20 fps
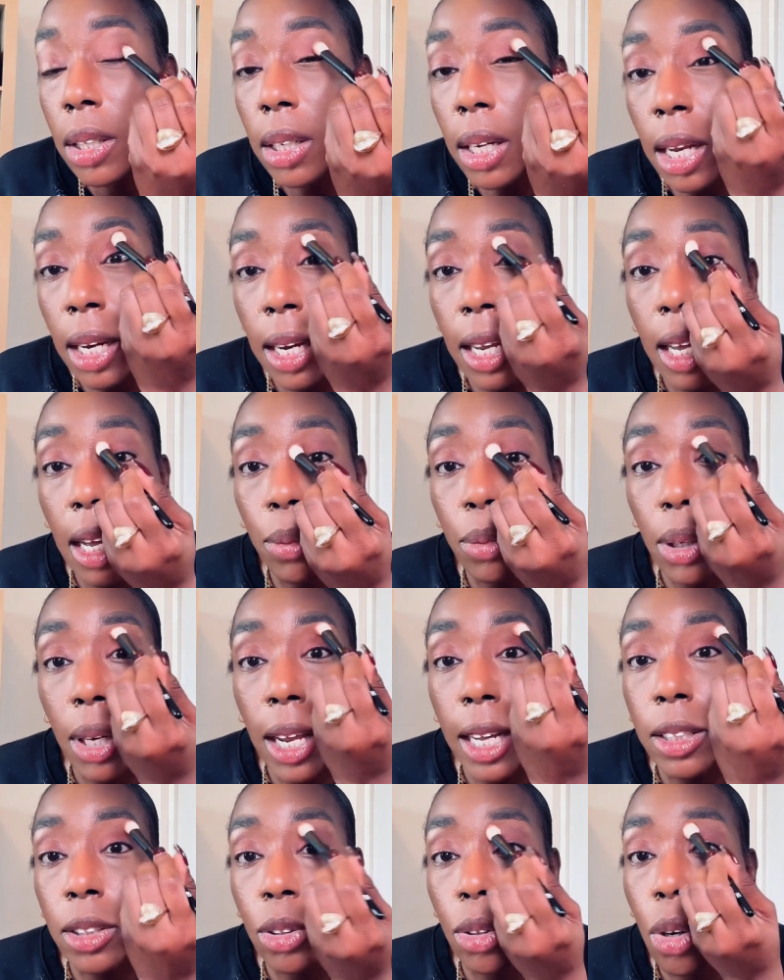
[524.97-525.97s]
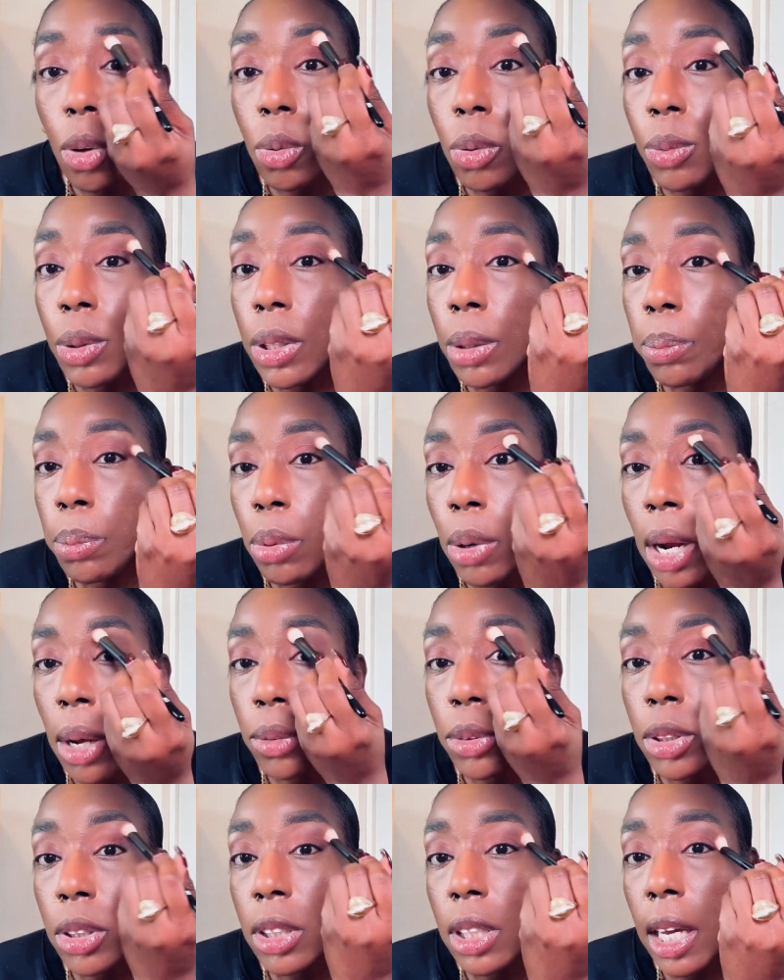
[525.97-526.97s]
I would like to go in with a
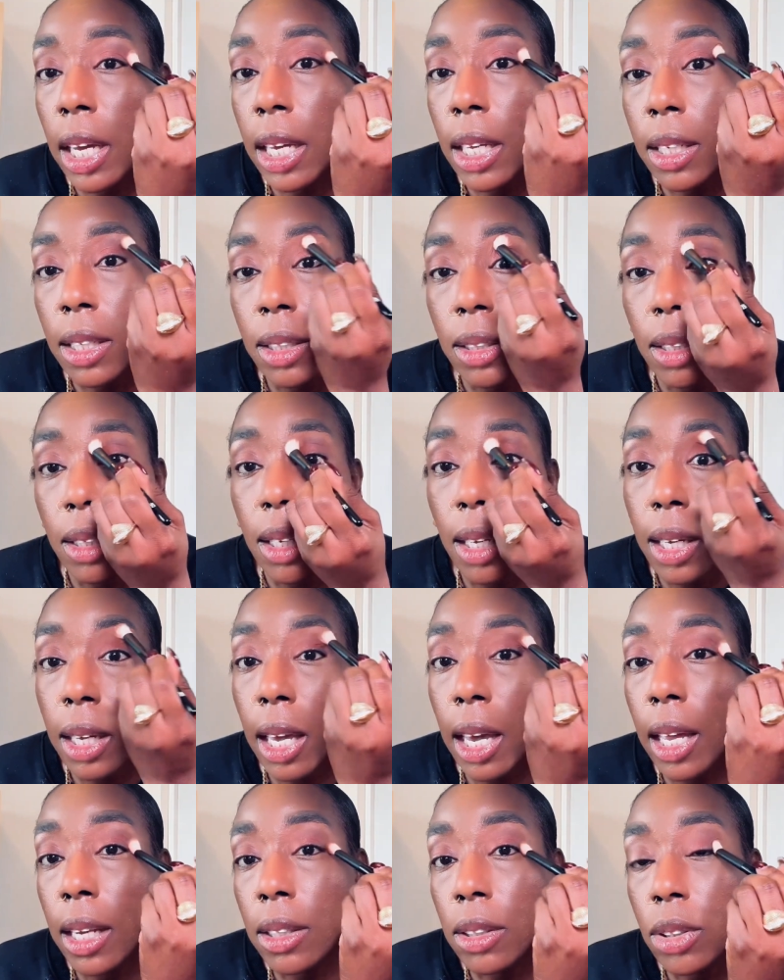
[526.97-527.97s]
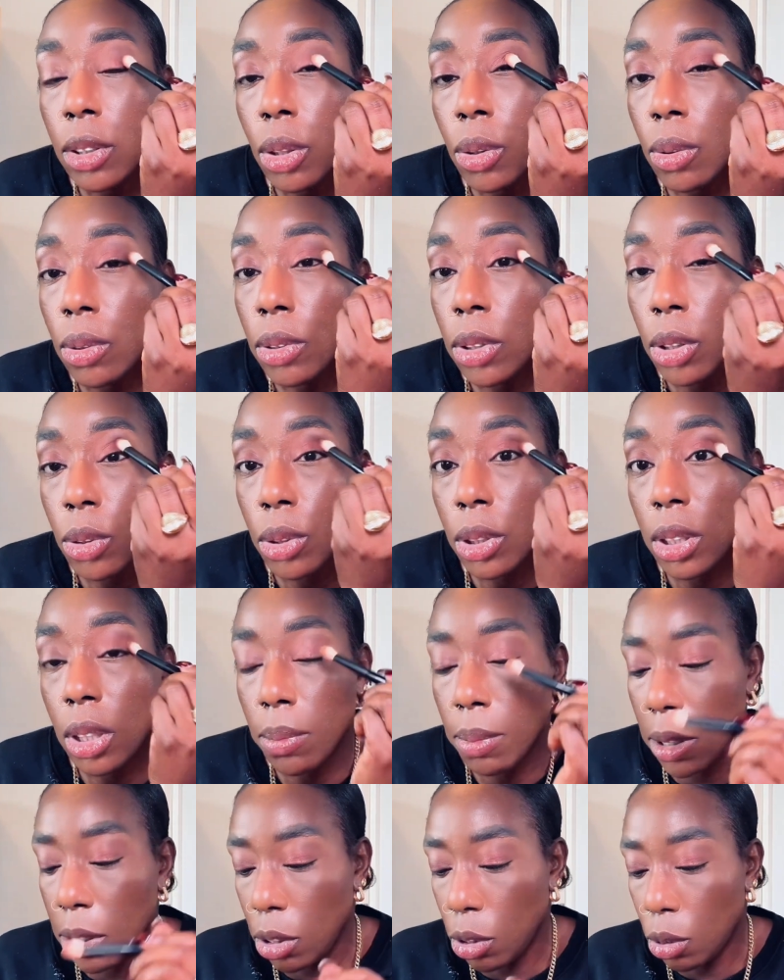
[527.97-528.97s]
brown shade again, so you'd see
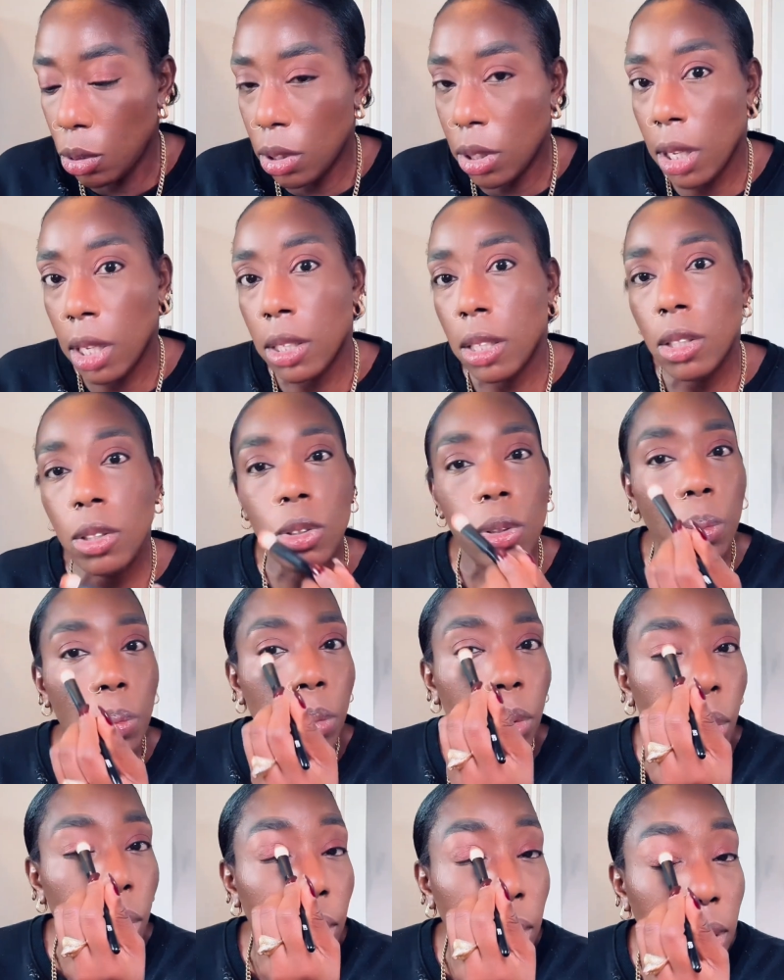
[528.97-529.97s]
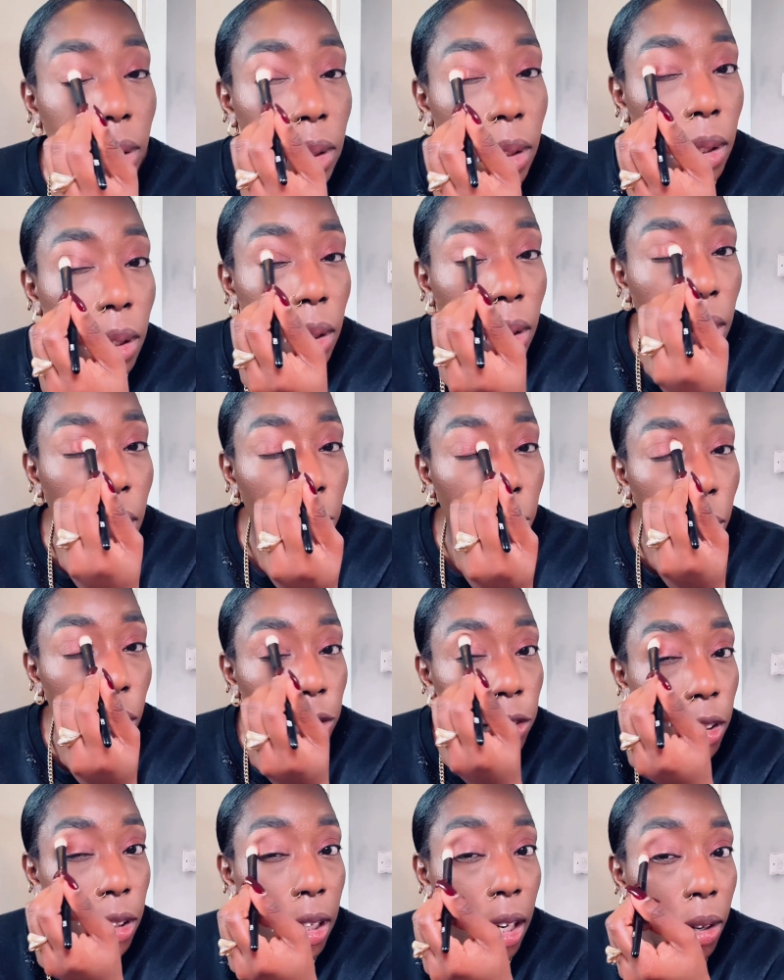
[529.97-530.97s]
me use that at some point. But
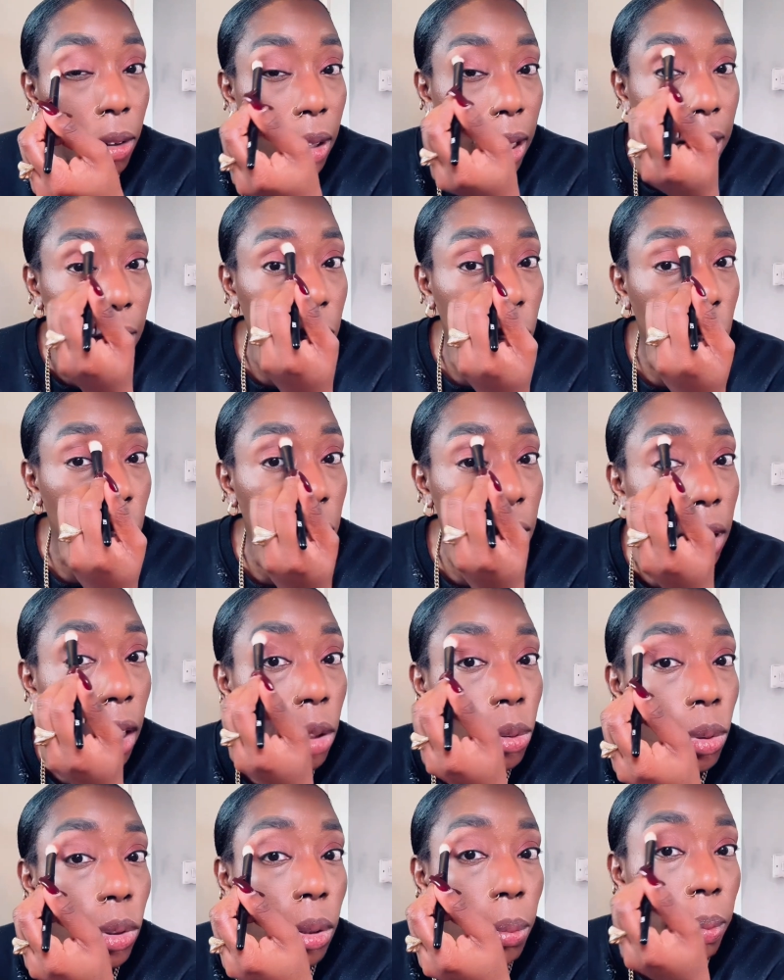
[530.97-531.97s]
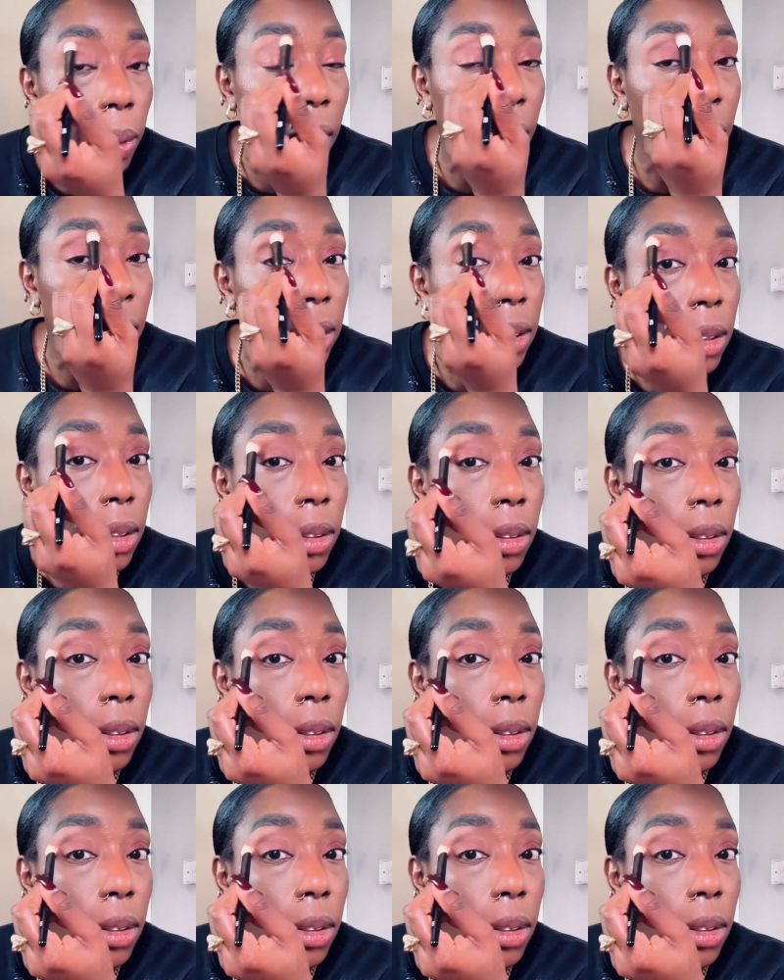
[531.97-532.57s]
for now, let's just start with the palette.